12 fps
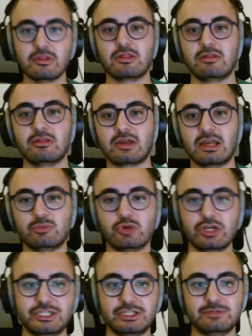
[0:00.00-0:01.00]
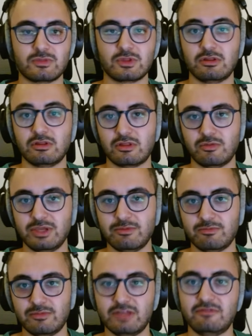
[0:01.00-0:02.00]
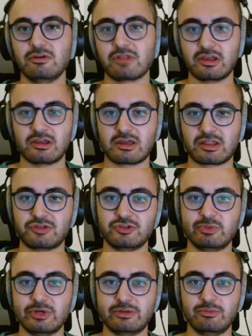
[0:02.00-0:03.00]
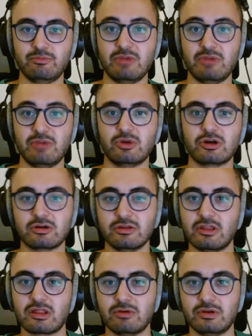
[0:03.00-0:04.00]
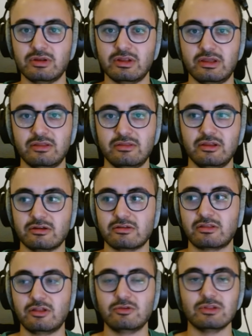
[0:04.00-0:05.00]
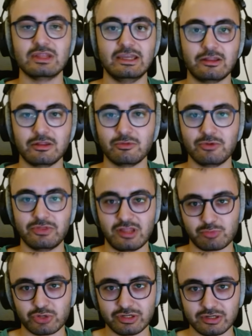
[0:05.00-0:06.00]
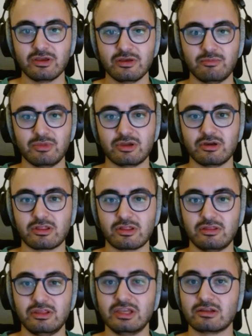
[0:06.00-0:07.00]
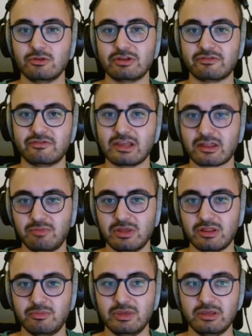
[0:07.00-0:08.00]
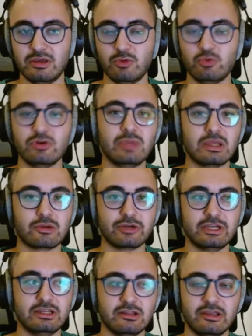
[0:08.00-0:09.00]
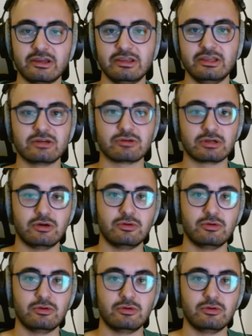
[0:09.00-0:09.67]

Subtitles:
calibration? To me, it feels like ExtremeRate missed the mark on this one and they're too late with this product. Because the included Flex PCB, it would have been great like a year ago,